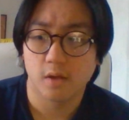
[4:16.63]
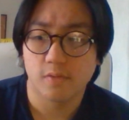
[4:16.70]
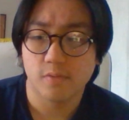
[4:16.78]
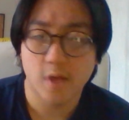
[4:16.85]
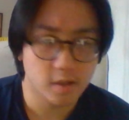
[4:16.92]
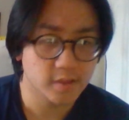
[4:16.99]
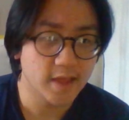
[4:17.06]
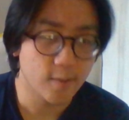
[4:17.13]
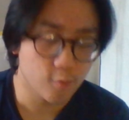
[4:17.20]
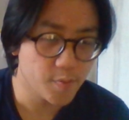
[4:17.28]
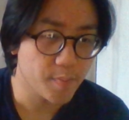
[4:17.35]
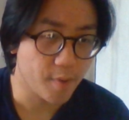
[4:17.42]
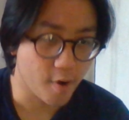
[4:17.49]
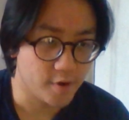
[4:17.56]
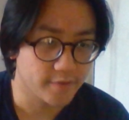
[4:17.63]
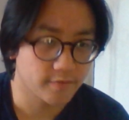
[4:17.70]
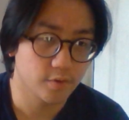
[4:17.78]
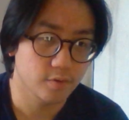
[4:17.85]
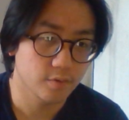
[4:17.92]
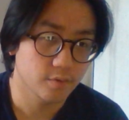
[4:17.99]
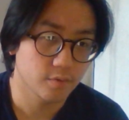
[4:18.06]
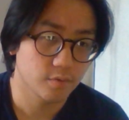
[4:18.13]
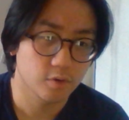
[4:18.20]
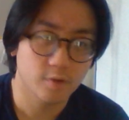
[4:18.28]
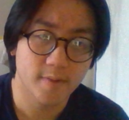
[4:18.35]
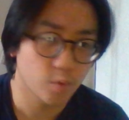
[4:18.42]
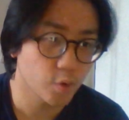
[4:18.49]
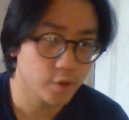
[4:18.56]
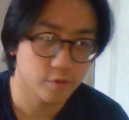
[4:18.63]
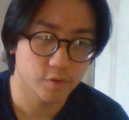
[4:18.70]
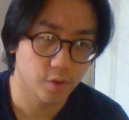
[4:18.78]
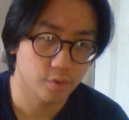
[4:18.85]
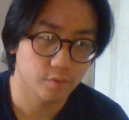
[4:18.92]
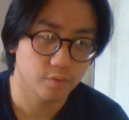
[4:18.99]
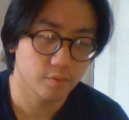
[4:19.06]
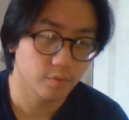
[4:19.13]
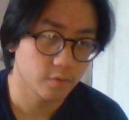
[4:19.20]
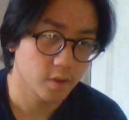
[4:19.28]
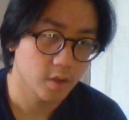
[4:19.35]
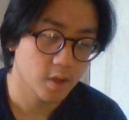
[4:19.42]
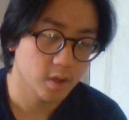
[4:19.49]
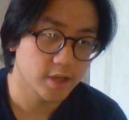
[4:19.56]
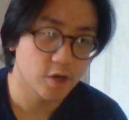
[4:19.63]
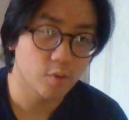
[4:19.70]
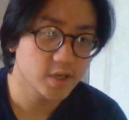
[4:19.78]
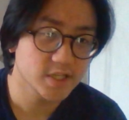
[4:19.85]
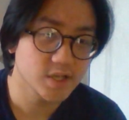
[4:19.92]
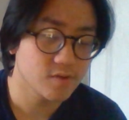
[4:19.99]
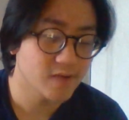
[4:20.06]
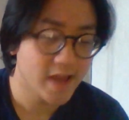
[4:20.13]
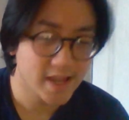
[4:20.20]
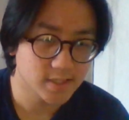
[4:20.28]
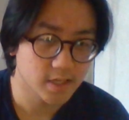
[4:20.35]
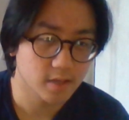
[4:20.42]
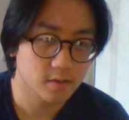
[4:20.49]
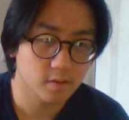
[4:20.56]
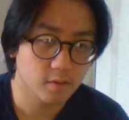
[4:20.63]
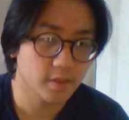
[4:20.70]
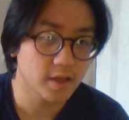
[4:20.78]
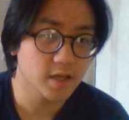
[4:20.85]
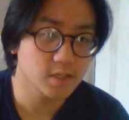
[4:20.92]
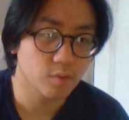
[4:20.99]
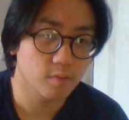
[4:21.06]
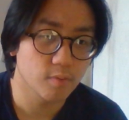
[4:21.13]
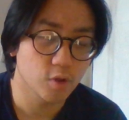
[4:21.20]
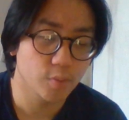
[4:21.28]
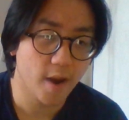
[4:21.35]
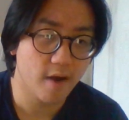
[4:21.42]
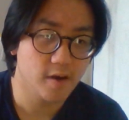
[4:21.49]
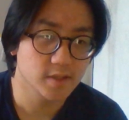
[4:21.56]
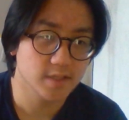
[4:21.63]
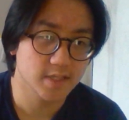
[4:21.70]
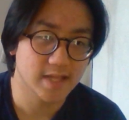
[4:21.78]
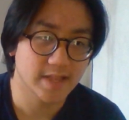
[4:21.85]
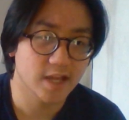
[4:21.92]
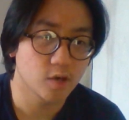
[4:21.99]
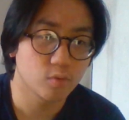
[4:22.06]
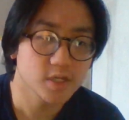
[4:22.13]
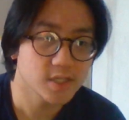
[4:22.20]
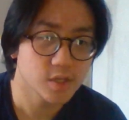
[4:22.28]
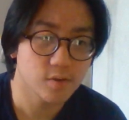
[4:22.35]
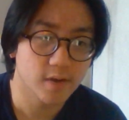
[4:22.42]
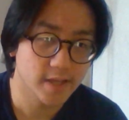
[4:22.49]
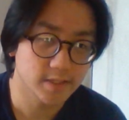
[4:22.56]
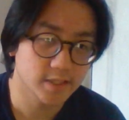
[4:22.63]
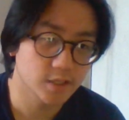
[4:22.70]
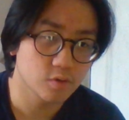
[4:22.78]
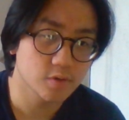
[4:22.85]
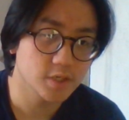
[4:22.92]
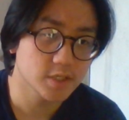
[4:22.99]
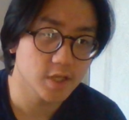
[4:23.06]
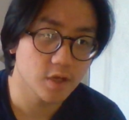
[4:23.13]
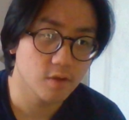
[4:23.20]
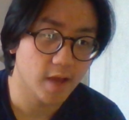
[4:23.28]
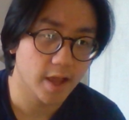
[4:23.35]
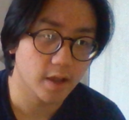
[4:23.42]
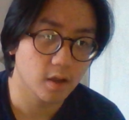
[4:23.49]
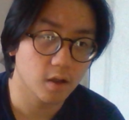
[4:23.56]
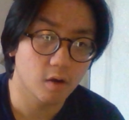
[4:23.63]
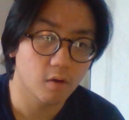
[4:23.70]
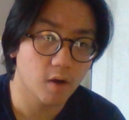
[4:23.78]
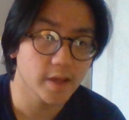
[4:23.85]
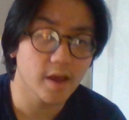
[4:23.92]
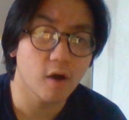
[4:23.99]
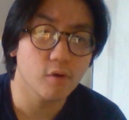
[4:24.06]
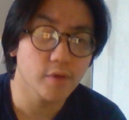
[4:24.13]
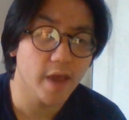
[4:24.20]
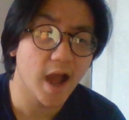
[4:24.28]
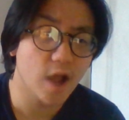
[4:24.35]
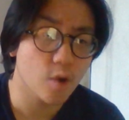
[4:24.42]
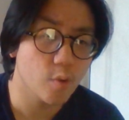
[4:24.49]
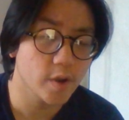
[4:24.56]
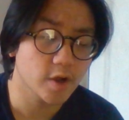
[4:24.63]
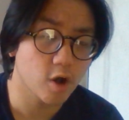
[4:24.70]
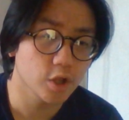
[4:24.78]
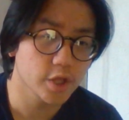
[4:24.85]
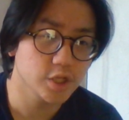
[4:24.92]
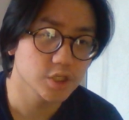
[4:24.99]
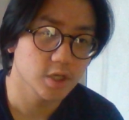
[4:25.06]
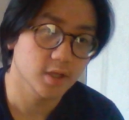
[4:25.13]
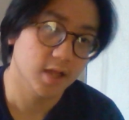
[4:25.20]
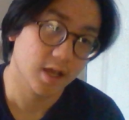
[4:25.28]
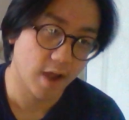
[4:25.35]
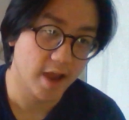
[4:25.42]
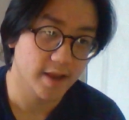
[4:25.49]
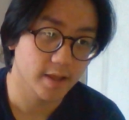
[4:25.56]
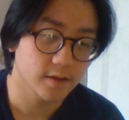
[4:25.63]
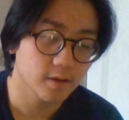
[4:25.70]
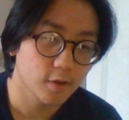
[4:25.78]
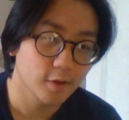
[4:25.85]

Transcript: then they will be proud of you, no matter what you do. They don't want to see you lazy. The thing is with most parents is that they don't want to see you lazy. They don't want to see you like, oh yeah, I quit college like I did.